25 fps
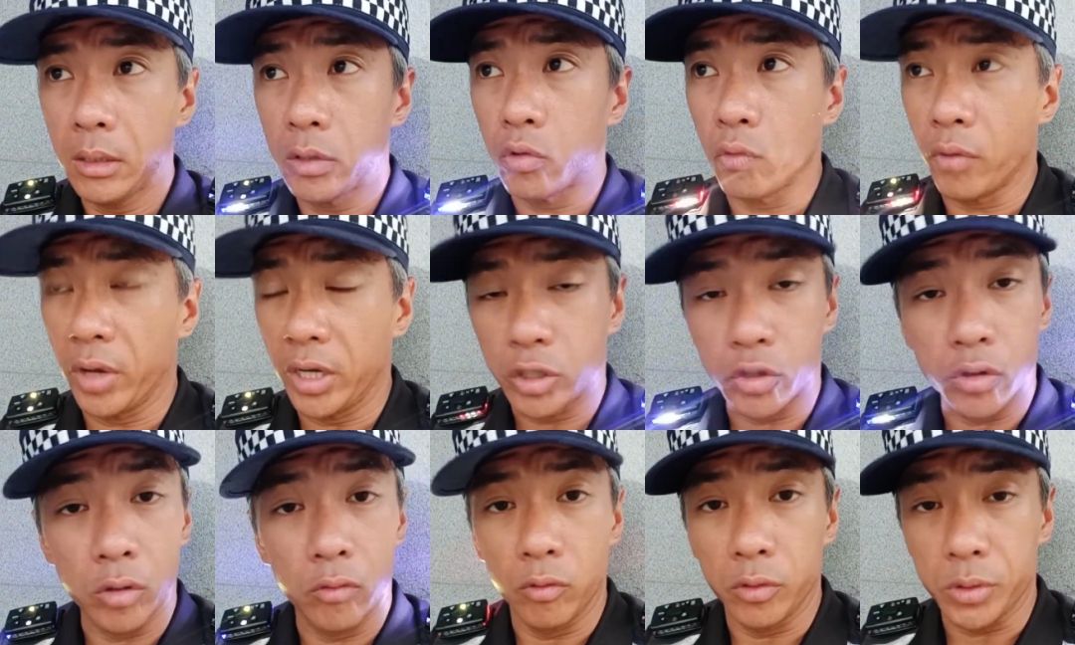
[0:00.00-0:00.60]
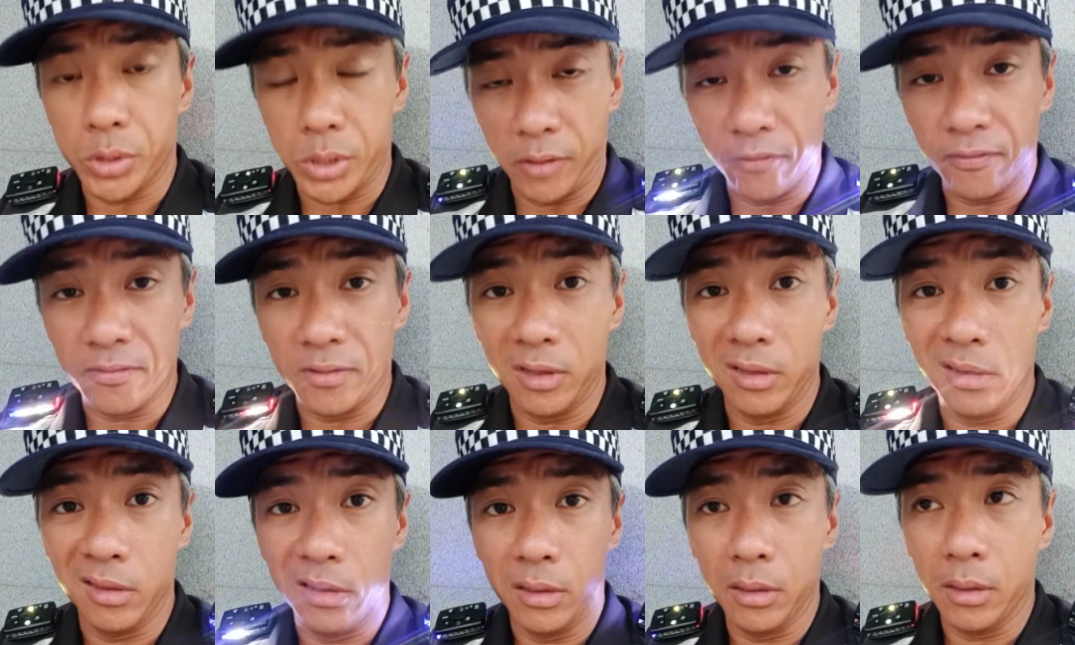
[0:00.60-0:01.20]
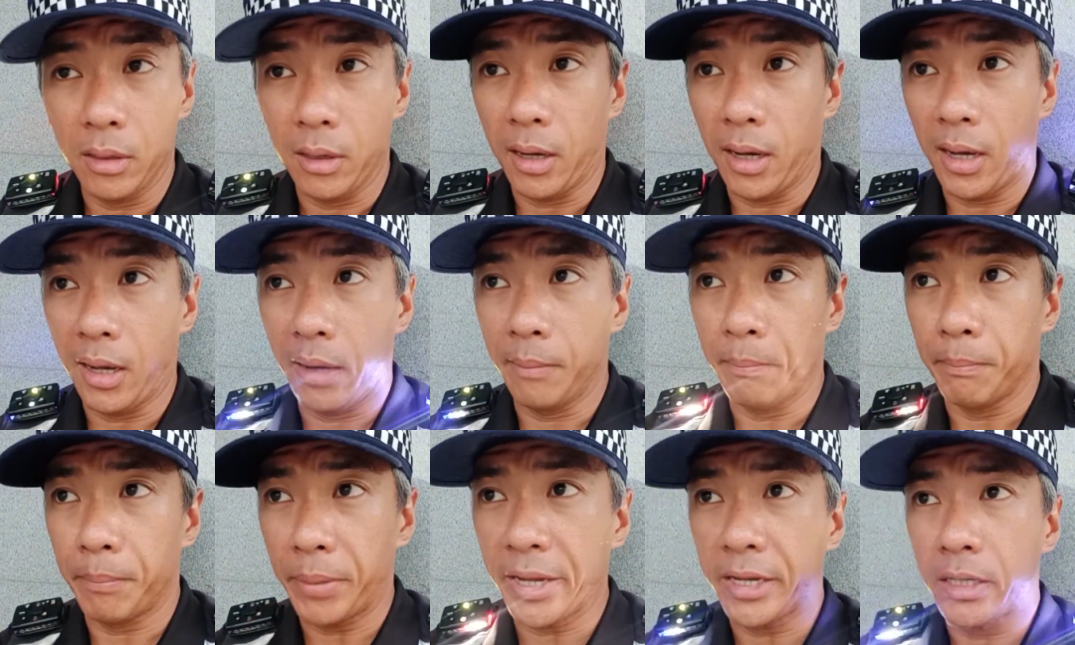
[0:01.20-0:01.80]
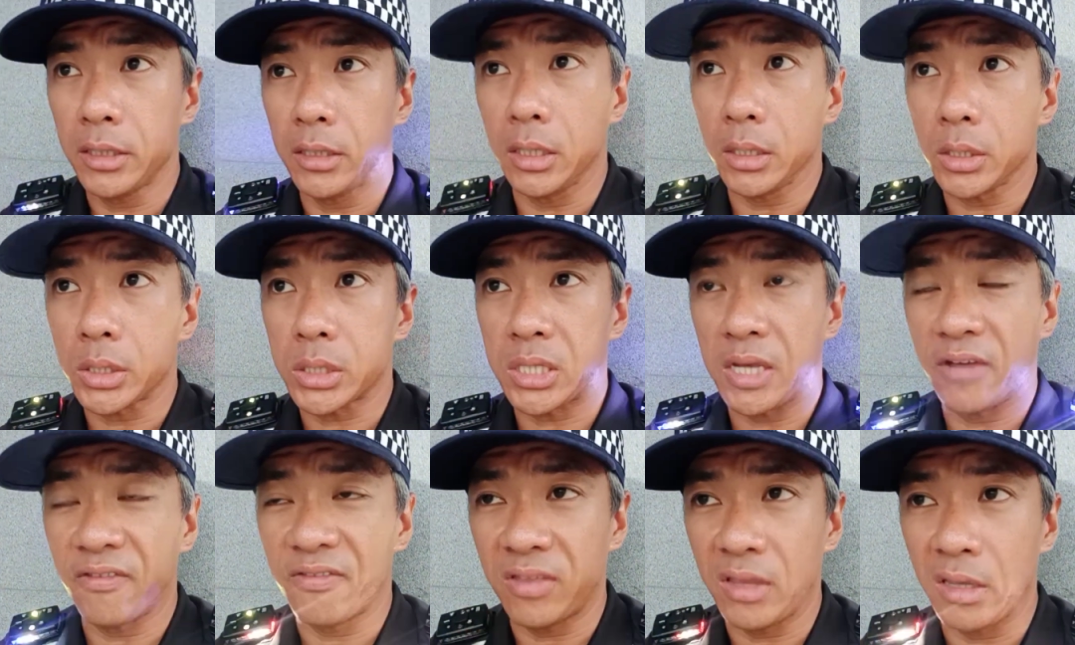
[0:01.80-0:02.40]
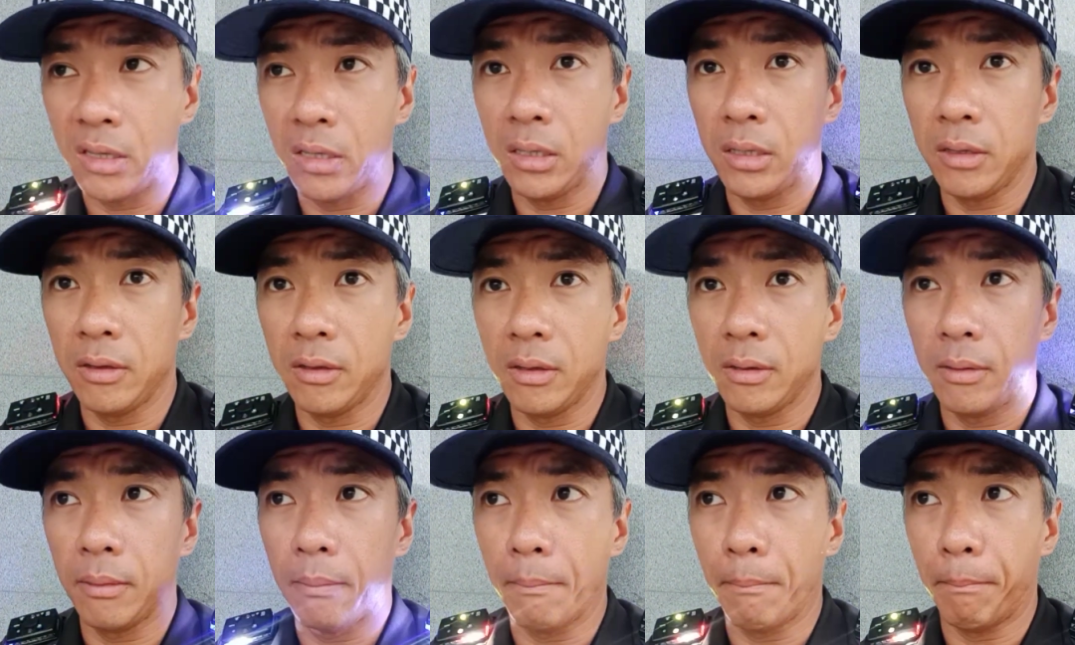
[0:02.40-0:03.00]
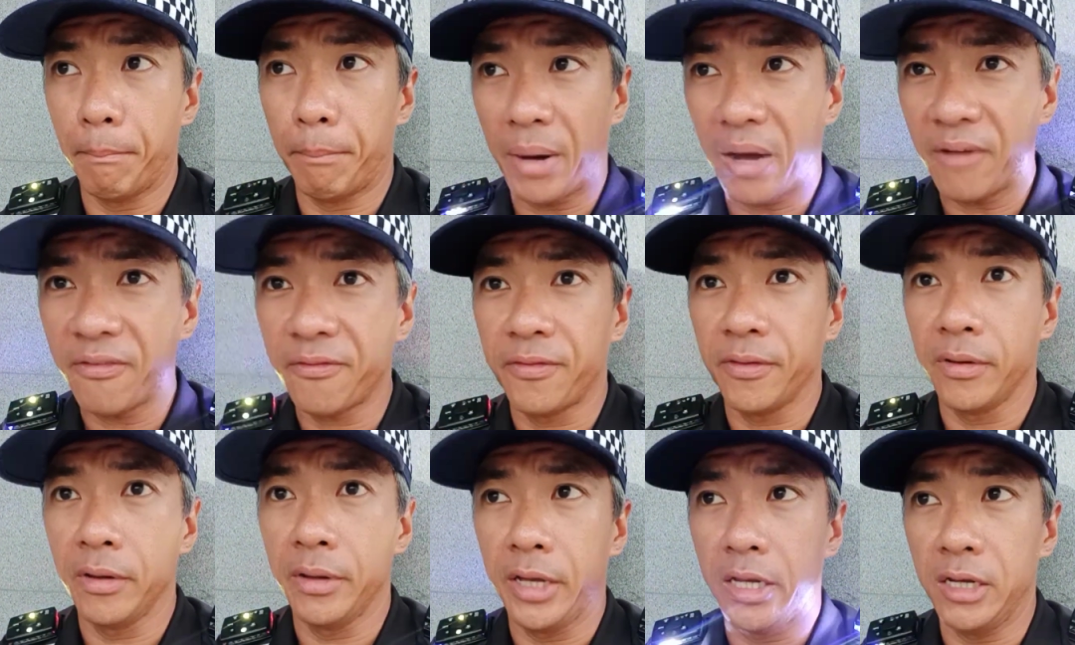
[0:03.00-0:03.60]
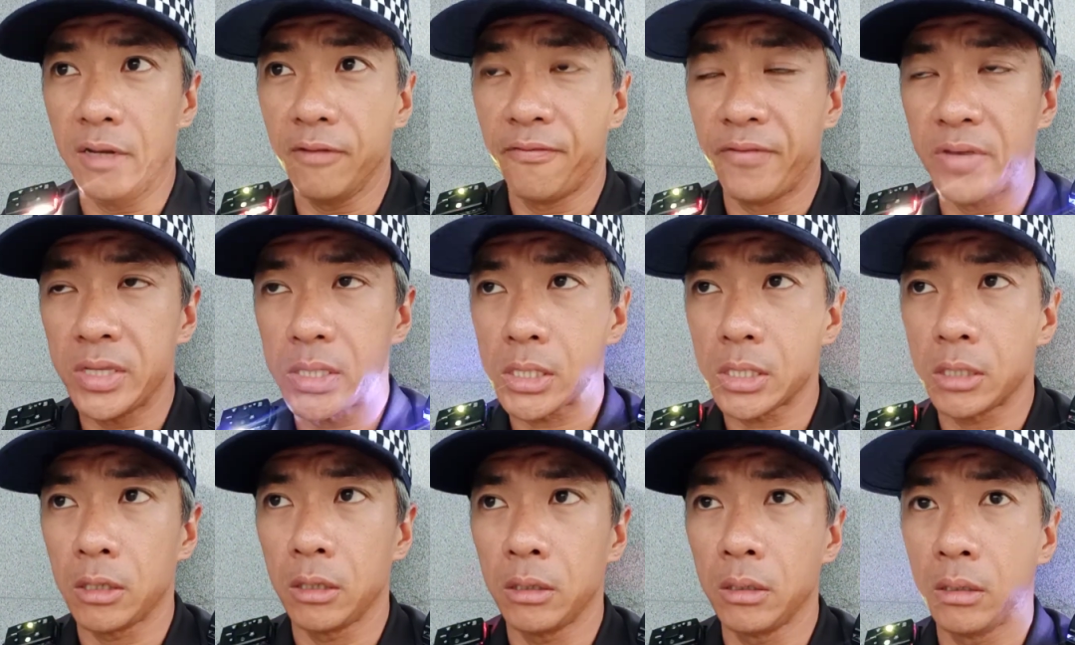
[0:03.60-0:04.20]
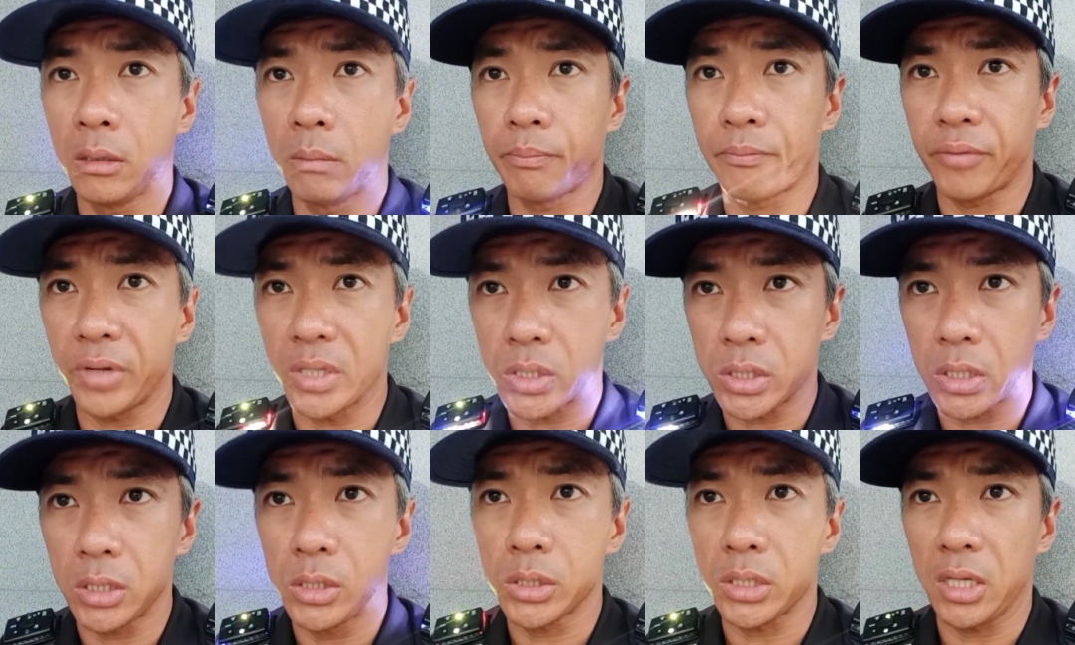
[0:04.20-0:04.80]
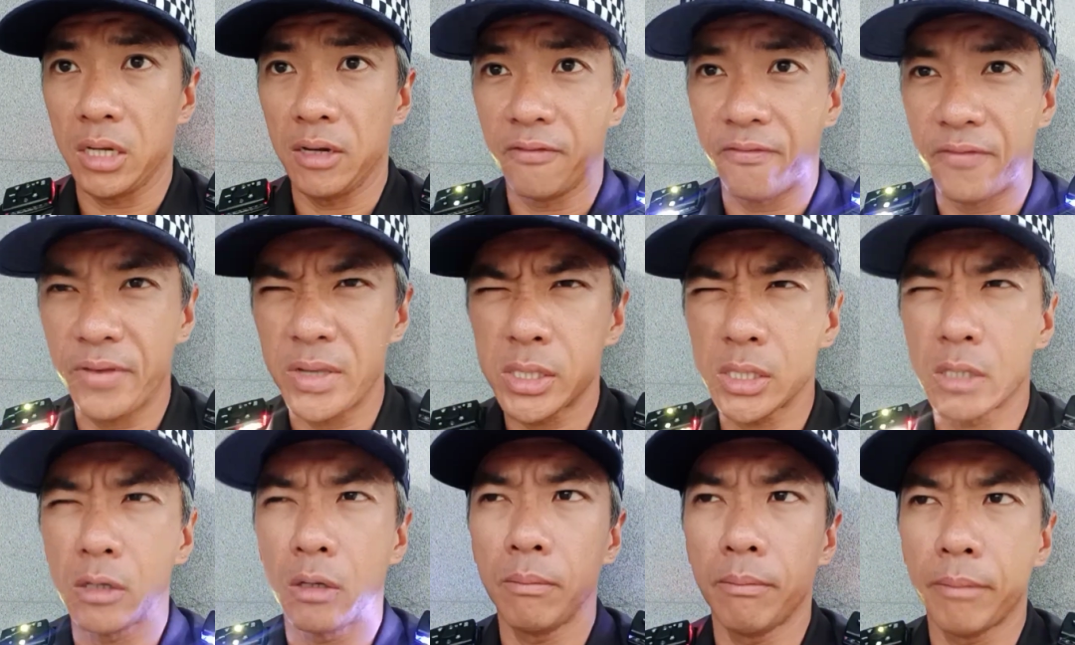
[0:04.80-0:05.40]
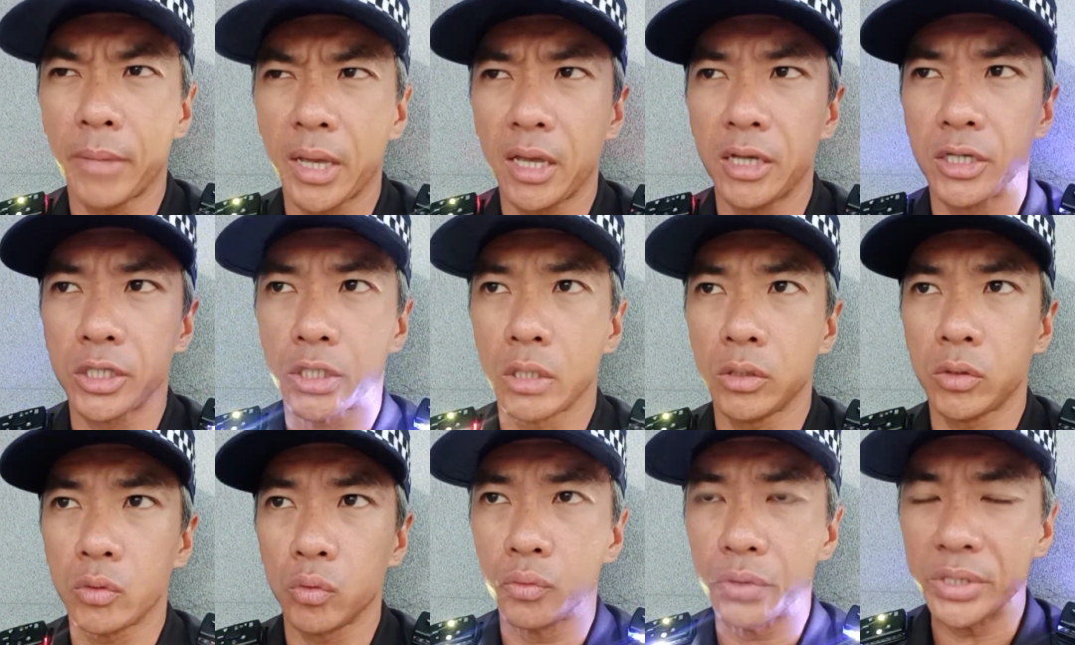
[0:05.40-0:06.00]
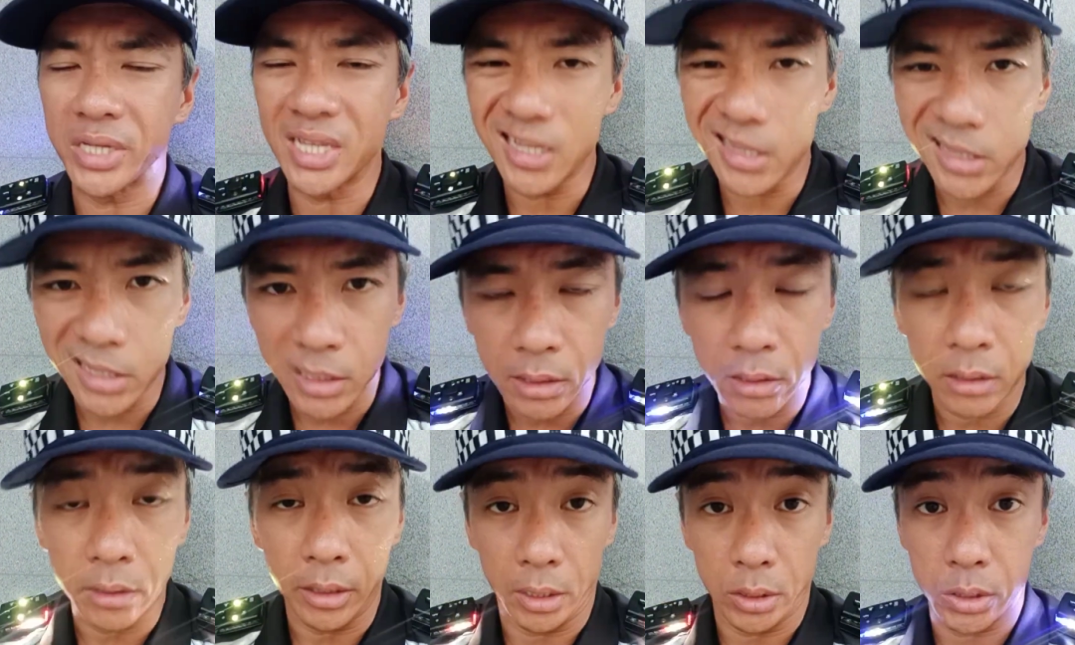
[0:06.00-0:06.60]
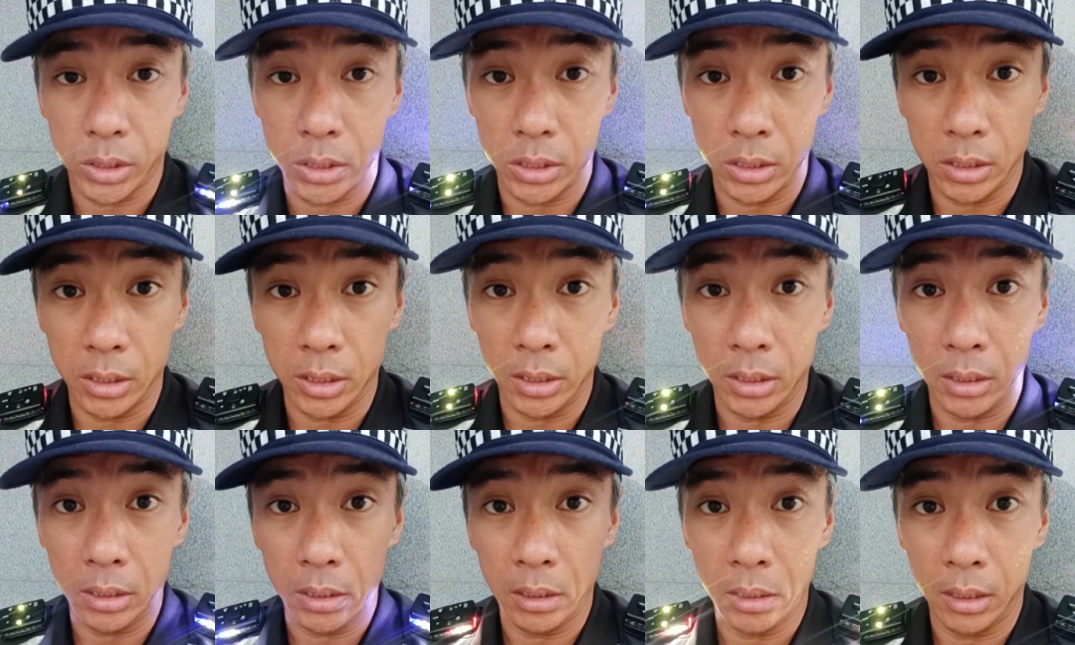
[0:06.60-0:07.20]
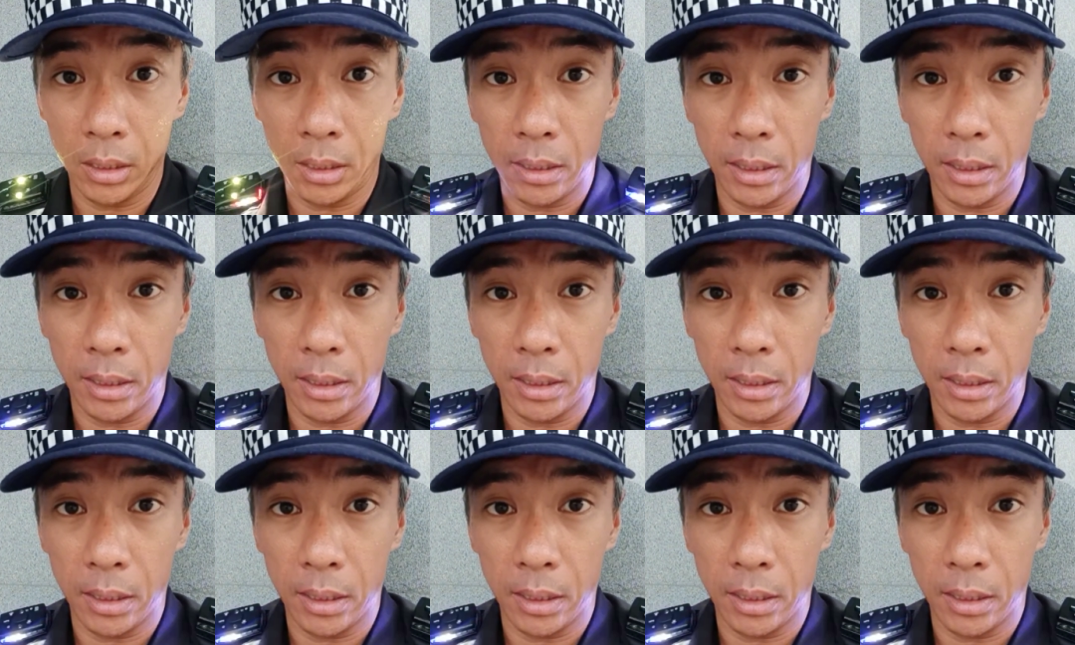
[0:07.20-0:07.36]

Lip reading: to ensure road safety, I'm playing the safety buffer and the physical presence and the physical measure to deter accident.